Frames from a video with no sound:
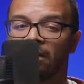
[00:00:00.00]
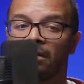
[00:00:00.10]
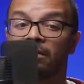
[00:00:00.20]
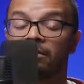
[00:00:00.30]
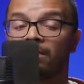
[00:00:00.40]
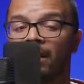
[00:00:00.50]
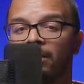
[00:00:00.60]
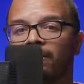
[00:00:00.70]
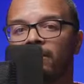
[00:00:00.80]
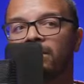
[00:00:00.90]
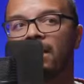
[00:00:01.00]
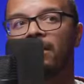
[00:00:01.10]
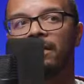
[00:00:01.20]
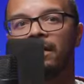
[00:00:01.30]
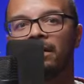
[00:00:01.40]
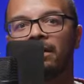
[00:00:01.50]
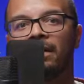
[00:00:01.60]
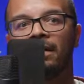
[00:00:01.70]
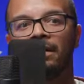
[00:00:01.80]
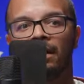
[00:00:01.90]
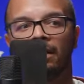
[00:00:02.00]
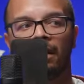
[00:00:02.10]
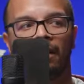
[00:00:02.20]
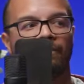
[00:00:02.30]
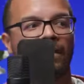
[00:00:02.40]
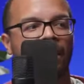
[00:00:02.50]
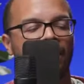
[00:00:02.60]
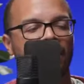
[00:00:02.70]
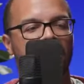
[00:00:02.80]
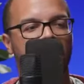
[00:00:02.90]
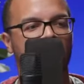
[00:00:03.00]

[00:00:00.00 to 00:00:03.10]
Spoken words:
There are some microphones out there. Like I've got the,